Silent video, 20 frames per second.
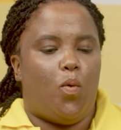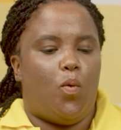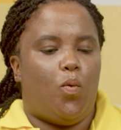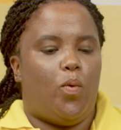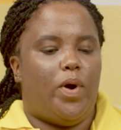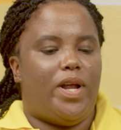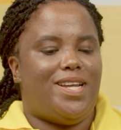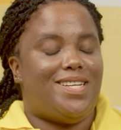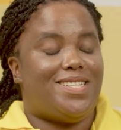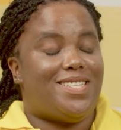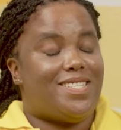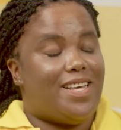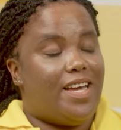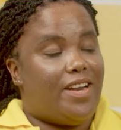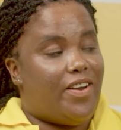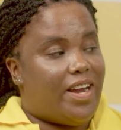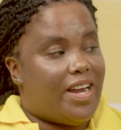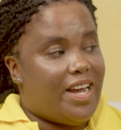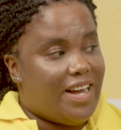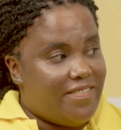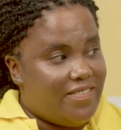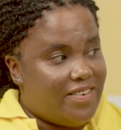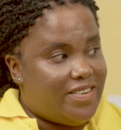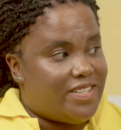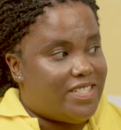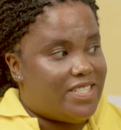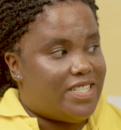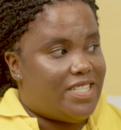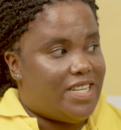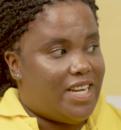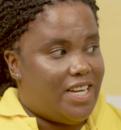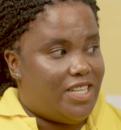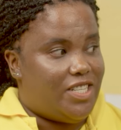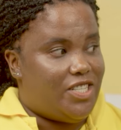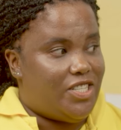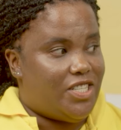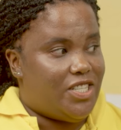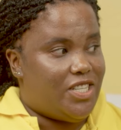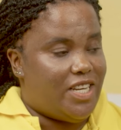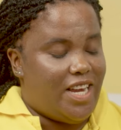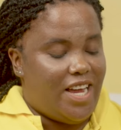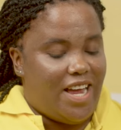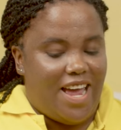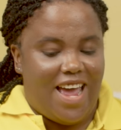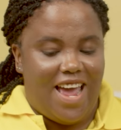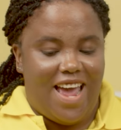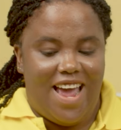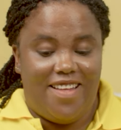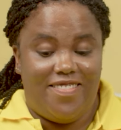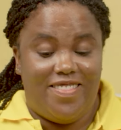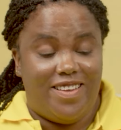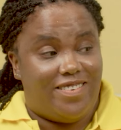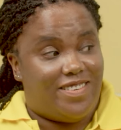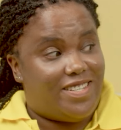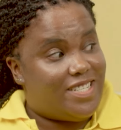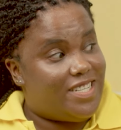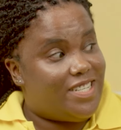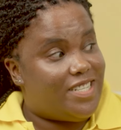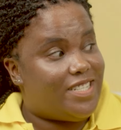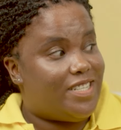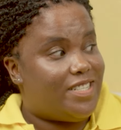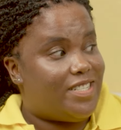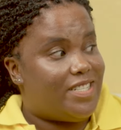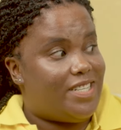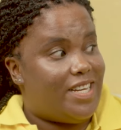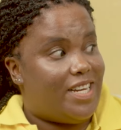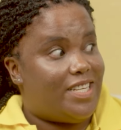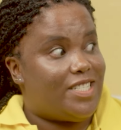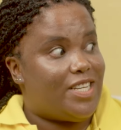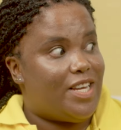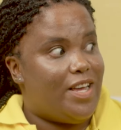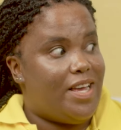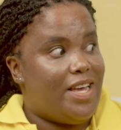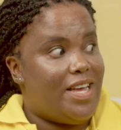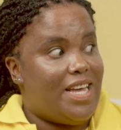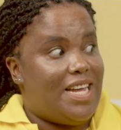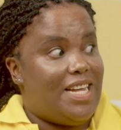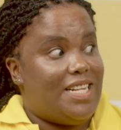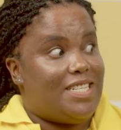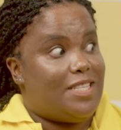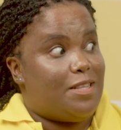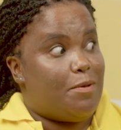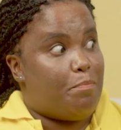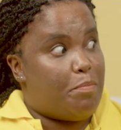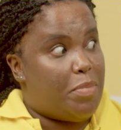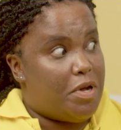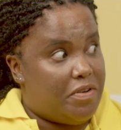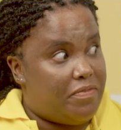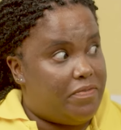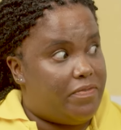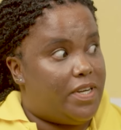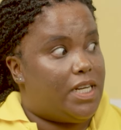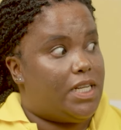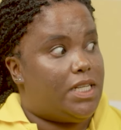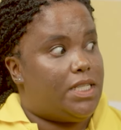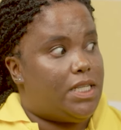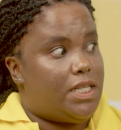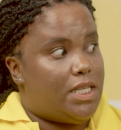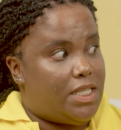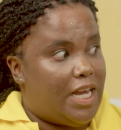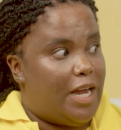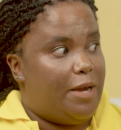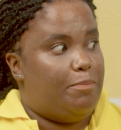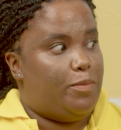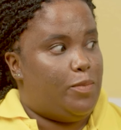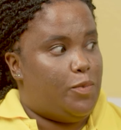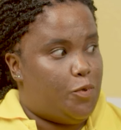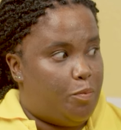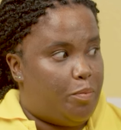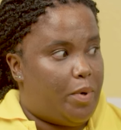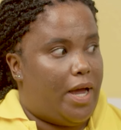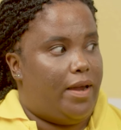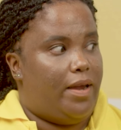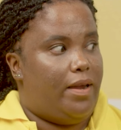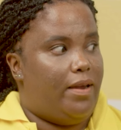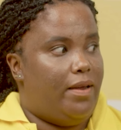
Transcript: When it's the recovery stage and the recession stage, it's the perfect time to buy.